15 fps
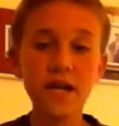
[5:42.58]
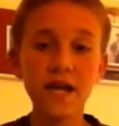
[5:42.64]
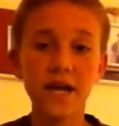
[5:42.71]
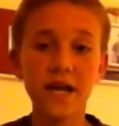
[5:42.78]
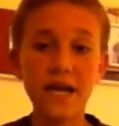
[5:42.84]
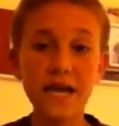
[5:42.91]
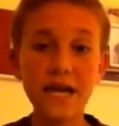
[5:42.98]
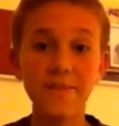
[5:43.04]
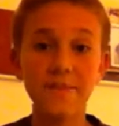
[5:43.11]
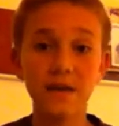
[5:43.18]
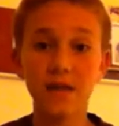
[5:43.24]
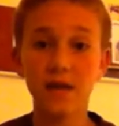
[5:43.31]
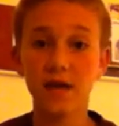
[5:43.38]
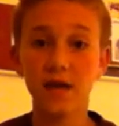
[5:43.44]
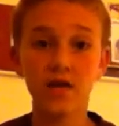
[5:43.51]
and he hit me
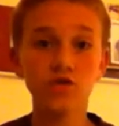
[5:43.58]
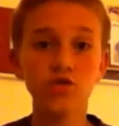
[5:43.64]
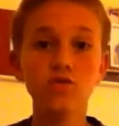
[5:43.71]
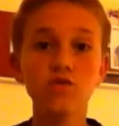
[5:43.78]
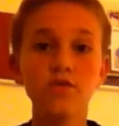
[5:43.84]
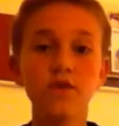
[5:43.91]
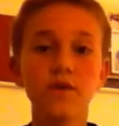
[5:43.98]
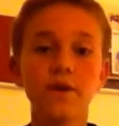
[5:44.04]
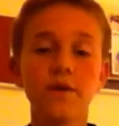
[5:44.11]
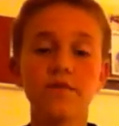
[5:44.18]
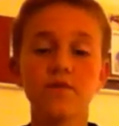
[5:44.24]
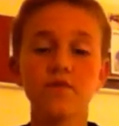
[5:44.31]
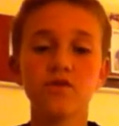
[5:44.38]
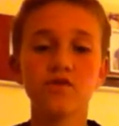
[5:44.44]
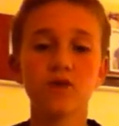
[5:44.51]
like 2 feet away
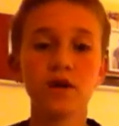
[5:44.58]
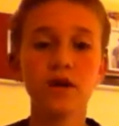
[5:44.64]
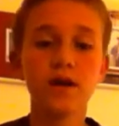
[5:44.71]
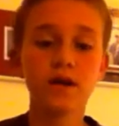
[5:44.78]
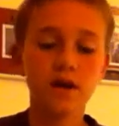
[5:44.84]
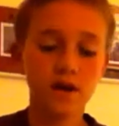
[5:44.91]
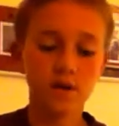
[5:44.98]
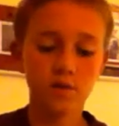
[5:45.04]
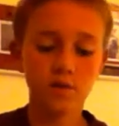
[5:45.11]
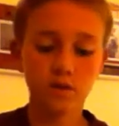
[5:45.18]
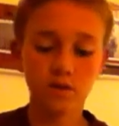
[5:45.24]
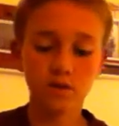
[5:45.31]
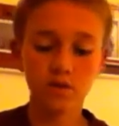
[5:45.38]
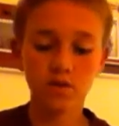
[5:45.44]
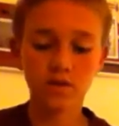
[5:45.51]
from the shore. It was
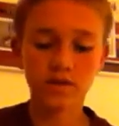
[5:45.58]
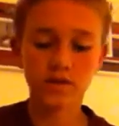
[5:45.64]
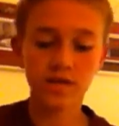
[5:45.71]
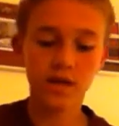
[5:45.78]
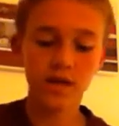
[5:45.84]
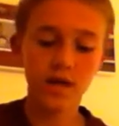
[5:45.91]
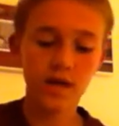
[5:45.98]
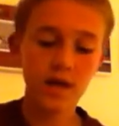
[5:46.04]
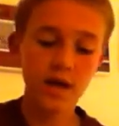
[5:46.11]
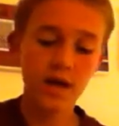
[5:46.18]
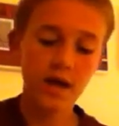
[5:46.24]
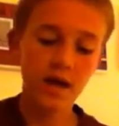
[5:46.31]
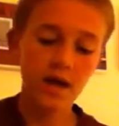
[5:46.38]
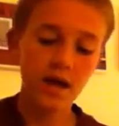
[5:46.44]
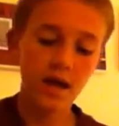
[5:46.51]
the coolest thing.
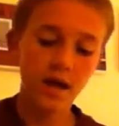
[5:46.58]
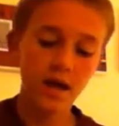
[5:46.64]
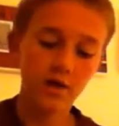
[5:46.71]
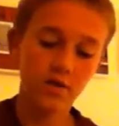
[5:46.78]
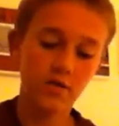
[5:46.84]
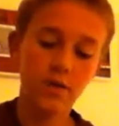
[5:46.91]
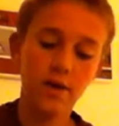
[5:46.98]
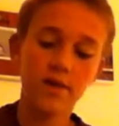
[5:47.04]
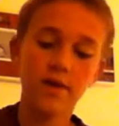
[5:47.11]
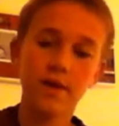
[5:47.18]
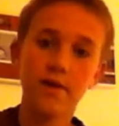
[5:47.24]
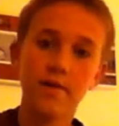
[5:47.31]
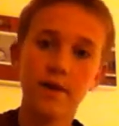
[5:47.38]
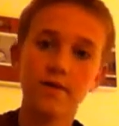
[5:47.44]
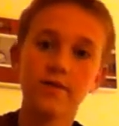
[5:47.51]
And the great
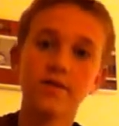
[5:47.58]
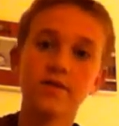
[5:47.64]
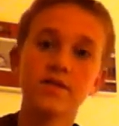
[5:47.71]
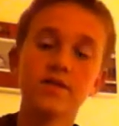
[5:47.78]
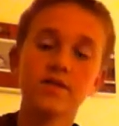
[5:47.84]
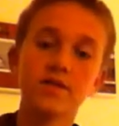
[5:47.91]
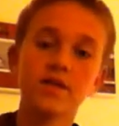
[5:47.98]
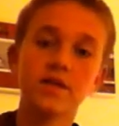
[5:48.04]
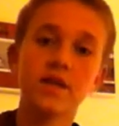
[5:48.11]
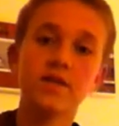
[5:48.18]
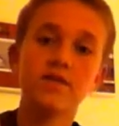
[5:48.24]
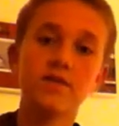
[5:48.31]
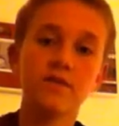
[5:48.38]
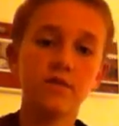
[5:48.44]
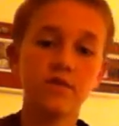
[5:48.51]
thing about this is
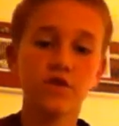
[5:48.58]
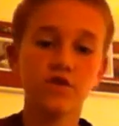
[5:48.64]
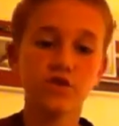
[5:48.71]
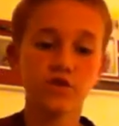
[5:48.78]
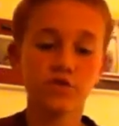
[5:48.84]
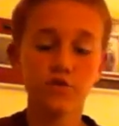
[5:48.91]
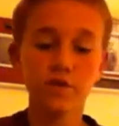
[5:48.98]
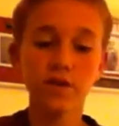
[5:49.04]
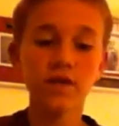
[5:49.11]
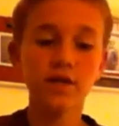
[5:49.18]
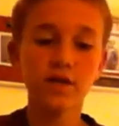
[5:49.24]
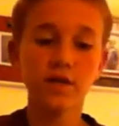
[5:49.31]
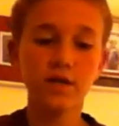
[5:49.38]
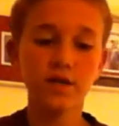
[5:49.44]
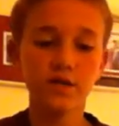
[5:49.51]
even when you're just
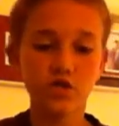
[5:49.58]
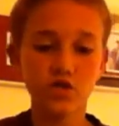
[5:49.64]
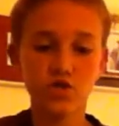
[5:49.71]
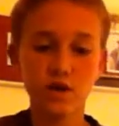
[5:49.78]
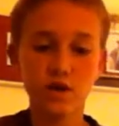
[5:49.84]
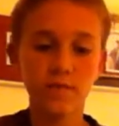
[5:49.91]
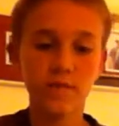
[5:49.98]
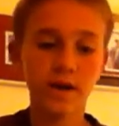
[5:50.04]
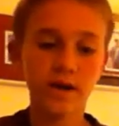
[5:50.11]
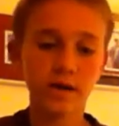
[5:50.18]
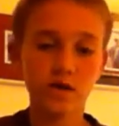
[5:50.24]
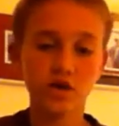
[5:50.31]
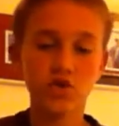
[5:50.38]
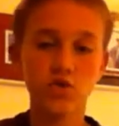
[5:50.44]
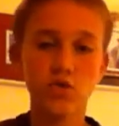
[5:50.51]
reeling it in straight back
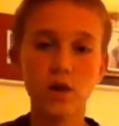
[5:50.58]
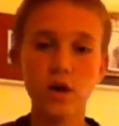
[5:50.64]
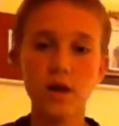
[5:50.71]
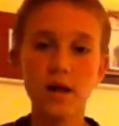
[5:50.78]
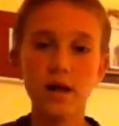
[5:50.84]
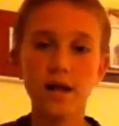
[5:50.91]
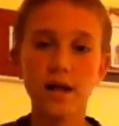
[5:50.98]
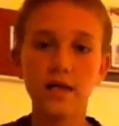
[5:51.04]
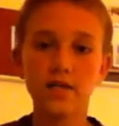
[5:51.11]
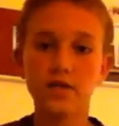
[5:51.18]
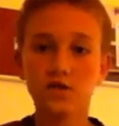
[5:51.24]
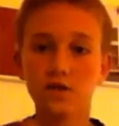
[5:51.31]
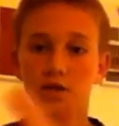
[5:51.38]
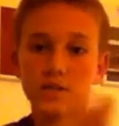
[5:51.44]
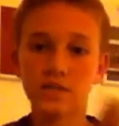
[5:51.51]
into shore, it
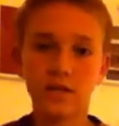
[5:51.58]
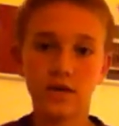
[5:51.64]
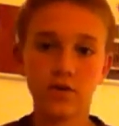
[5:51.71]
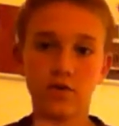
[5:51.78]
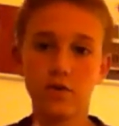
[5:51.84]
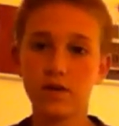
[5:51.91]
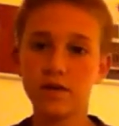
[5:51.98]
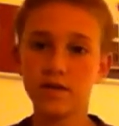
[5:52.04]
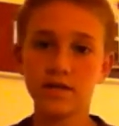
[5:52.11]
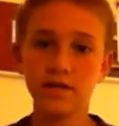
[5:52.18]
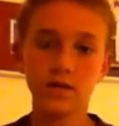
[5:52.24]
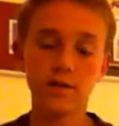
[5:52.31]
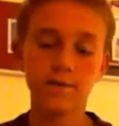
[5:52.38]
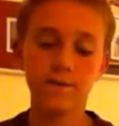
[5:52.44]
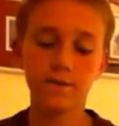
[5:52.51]
still has that crazy